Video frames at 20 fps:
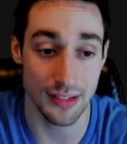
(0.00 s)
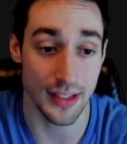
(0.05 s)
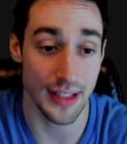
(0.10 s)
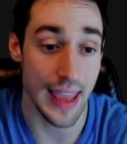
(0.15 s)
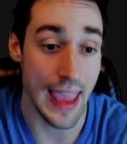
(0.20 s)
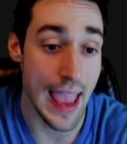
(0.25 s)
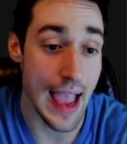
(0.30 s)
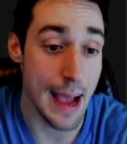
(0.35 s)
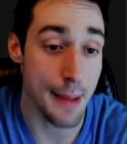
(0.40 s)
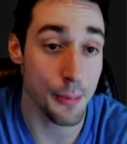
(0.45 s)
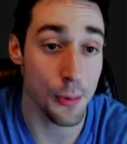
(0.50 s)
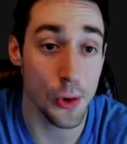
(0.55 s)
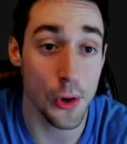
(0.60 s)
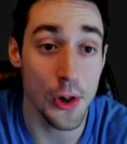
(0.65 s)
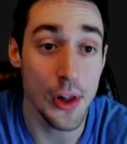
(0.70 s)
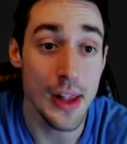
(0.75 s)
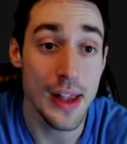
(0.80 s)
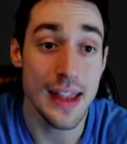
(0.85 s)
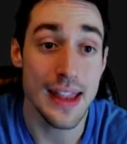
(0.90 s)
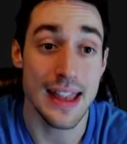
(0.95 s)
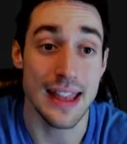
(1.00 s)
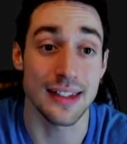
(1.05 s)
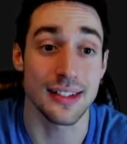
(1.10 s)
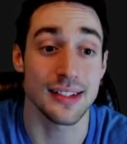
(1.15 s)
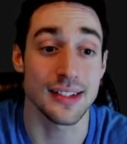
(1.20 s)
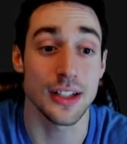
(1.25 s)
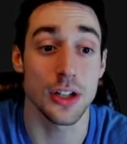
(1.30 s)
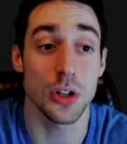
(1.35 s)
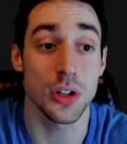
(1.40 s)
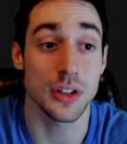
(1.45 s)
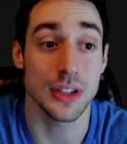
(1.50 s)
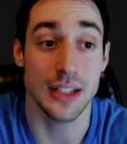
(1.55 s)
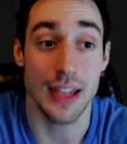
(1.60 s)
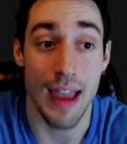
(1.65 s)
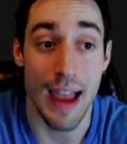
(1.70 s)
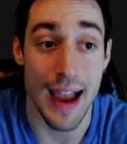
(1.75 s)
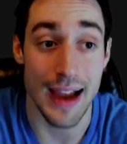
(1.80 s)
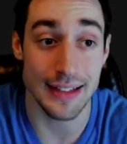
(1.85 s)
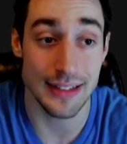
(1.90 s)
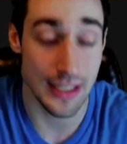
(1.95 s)
Like Apple is still
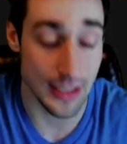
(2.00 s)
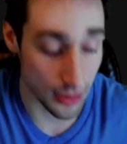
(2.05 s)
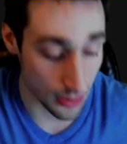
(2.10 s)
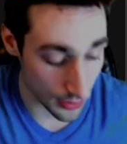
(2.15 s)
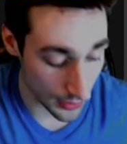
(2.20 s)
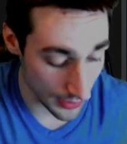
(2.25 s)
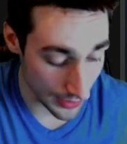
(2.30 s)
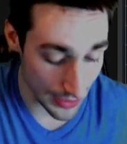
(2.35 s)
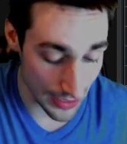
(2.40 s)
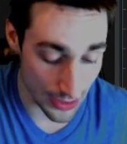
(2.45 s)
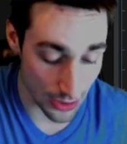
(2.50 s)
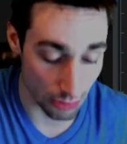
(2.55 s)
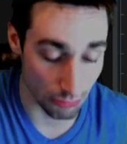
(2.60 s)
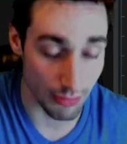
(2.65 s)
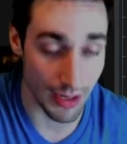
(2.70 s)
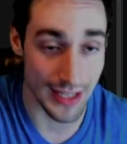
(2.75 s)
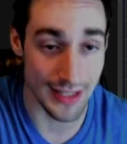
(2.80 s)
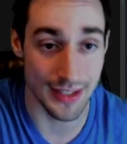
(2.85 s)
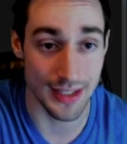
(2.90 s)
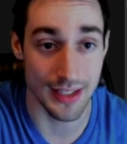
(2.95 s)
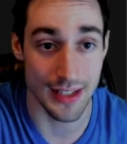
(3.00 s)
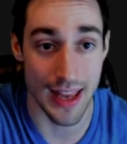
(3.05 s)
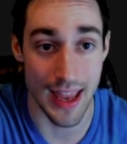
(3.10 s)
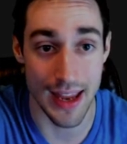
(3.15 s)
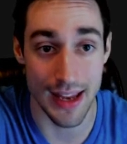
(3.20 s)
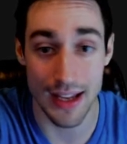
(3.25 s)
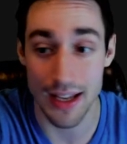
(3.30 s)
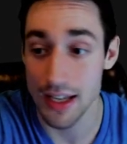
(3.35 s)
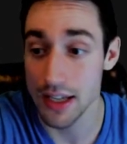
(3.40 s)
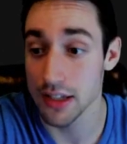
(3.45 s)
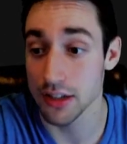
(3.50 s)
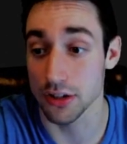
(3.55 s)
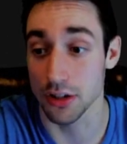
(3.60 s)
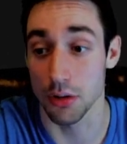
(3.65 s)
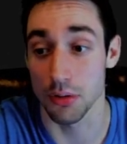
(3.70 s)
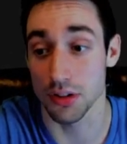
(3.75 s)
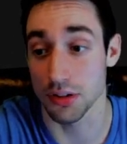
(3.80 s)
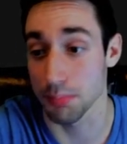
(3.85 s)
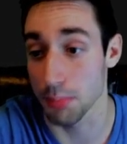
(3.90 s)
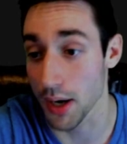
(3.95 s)
technically in the red today, so
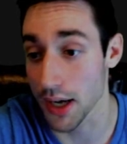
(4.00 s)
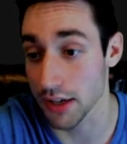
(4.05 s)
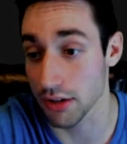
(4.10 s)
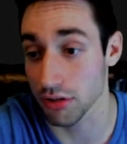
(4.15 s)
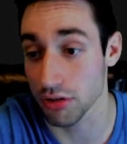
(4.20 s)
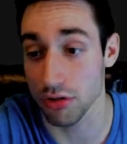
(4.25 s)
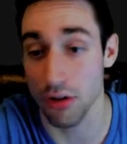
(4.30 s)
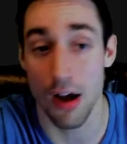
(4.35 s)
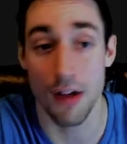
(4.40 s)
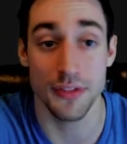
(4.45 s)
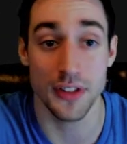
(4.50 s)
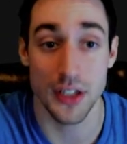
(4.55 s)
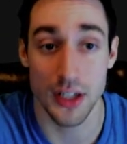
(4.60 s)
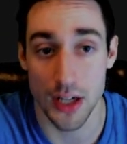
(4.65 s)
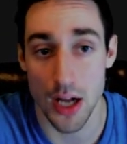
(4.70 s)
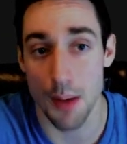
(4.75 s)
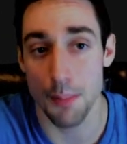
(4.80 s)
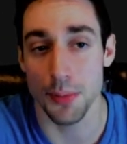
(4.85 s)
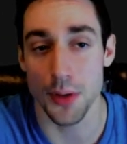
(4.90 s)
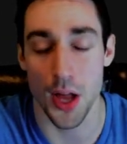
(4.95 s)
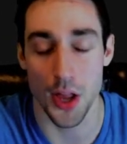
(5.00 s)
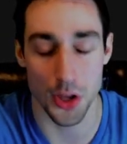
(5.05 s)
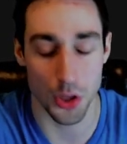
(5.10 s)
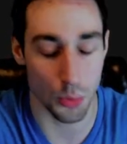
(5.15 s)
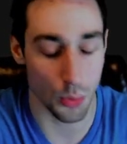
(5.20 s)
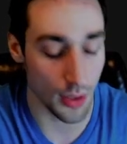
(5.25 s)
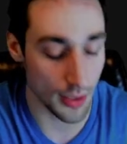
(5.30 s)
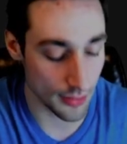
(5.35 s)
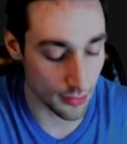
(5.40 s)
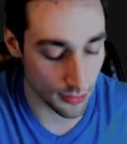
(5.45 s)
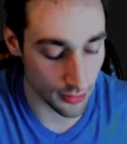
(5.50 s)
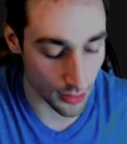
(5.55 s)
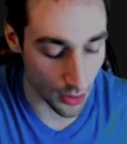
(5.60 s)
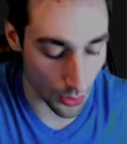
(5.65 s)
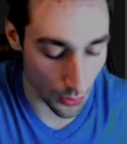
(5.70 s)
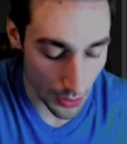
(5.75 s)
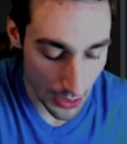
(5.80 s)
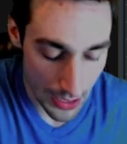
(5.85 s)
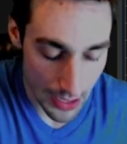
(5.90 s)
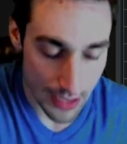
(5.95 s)
is Microsoft and a couple other ones.
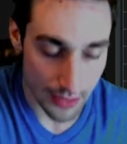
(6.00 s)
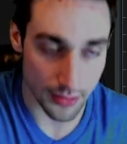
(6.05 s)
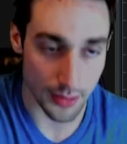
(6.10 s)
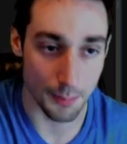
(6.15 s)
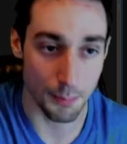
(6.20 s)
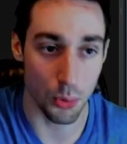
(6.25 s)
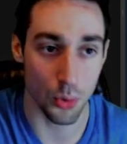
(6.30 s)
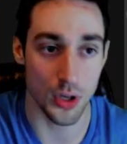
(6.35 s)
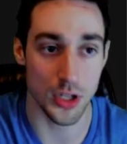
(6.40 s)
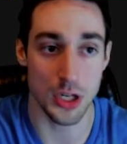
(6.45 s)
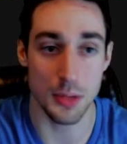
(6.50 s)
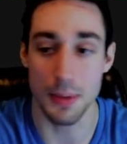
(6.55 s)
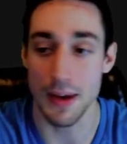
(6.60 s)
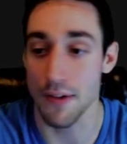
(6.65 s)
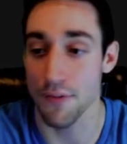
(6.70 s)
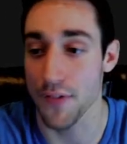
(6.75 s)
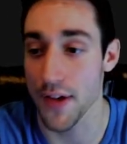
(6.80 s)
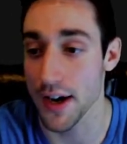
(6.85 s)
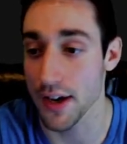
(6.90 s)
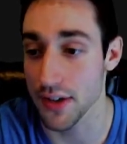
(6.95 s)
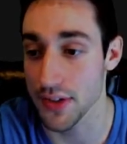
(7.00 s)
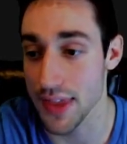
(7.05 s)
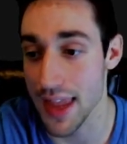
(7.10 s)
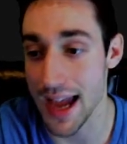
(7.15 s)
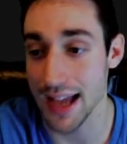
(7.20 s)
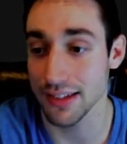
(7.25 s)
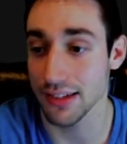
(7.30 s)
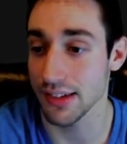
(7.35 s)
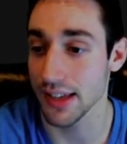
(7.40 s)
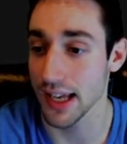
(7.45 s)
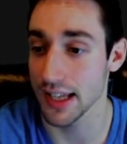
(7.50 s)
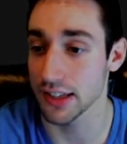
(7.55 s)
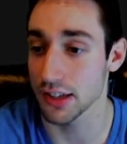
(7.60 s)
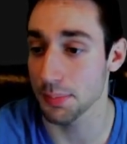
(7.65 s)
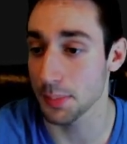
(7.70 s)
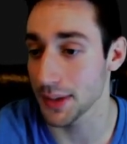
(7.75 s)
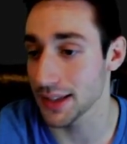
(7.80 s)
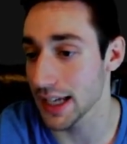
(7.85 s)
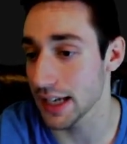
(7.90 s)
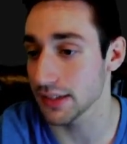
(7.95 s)
So it's important to be fair in that sense.
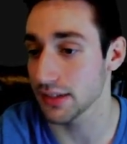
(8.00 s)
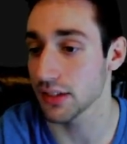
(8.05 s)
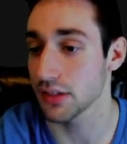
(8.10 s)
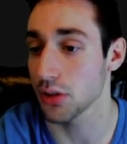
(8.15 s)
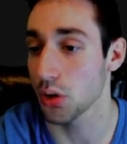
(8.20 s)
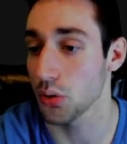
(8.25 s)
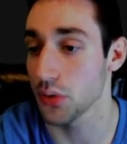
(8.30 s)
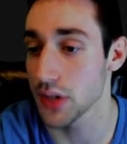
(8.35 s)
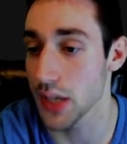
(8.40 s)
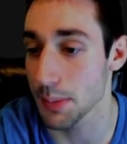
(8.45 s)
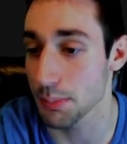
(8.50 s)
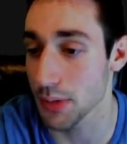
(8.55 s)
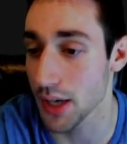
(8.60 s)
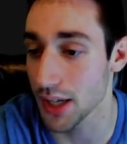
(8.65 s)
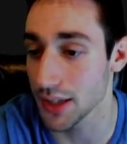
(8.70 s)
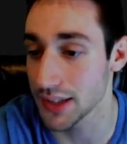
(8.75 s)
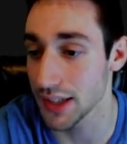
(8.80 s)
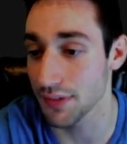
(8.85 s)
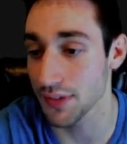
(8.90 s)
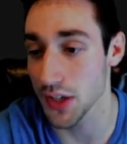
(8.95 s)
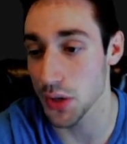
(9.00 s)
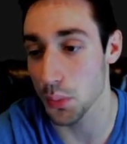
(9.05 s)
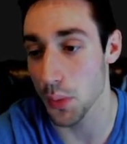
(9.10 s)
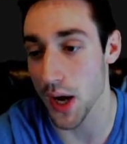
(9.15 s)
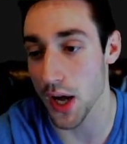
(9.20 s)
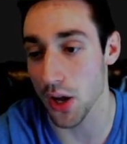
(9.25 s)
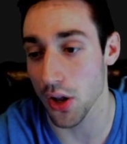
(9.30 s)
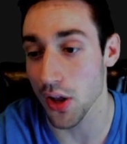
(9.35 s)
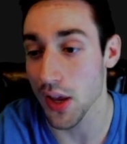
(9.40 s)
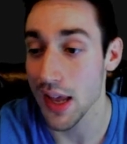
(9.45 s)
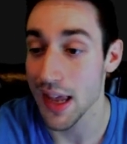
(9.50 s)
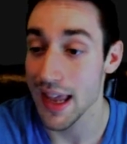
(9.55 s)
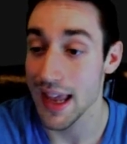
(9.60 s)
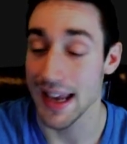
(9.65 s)
But Tesla's holding up relatively well.